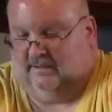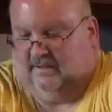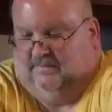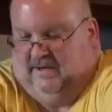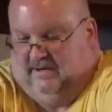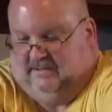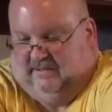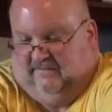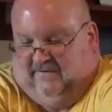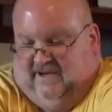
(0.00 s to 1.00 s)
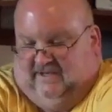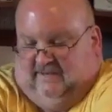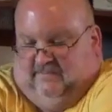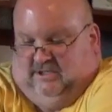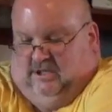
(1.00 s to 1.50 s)
Compared to the
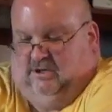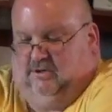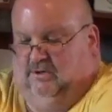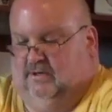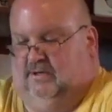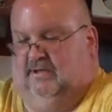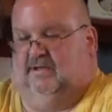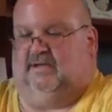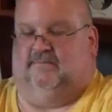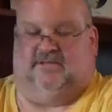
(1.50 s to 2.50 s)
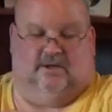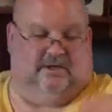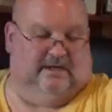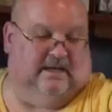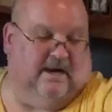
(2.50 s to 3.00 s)
Phantom 2, comes out a
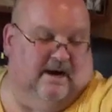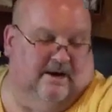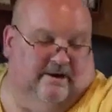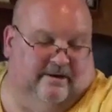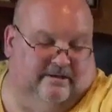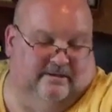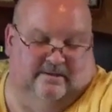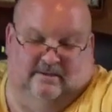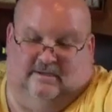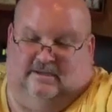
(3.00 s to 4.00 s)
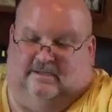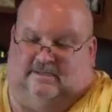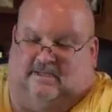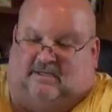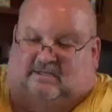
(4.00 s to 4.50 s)
little harder. You can
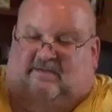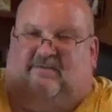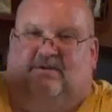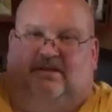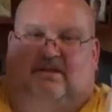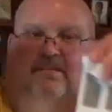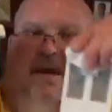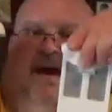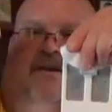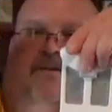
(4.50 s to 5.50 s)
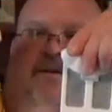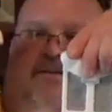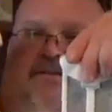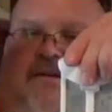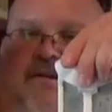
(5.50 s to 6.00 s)
see the difference in the
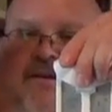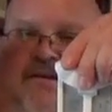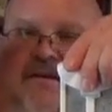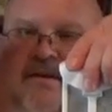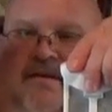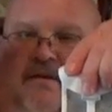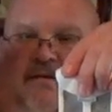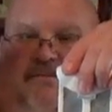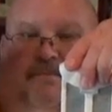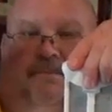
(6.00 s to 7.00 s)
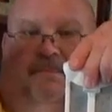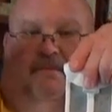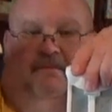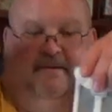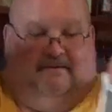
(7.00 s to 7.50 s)
batteries.
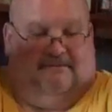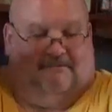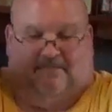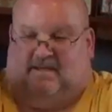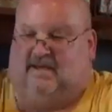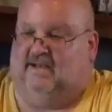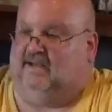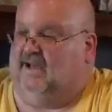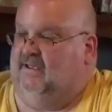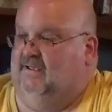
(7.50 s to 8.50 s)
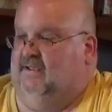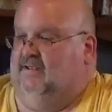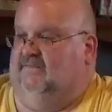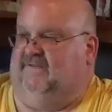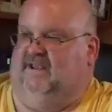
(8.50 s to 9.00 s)
Okay. And the
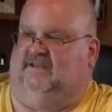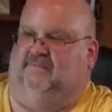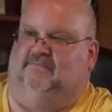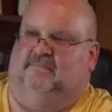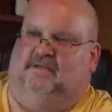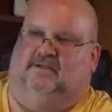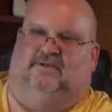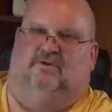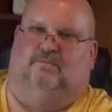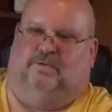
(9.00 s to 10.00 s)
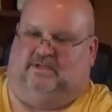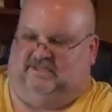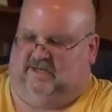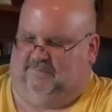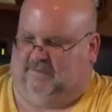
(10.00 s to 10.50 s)
Phantom 2 plugs
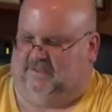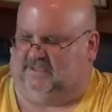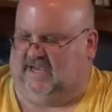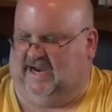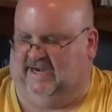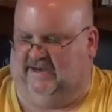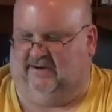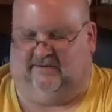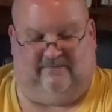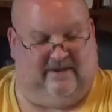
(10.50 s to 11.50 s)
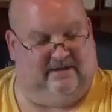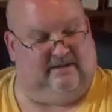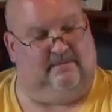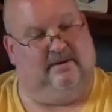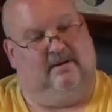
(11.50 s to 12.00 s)
in up on the side here. The
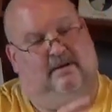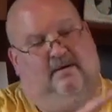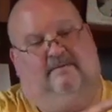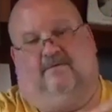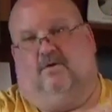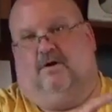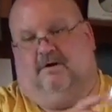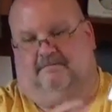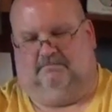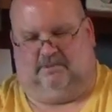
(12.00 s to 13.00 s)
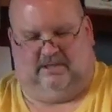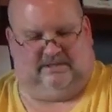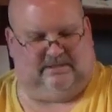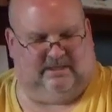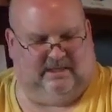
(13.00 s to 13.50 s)
Phantom 4
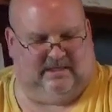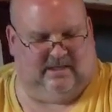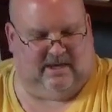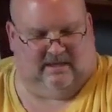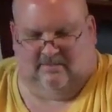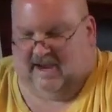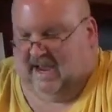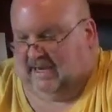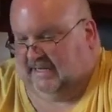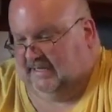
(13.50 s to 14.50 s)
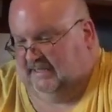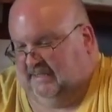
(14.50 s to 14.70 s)
plugs in on the back.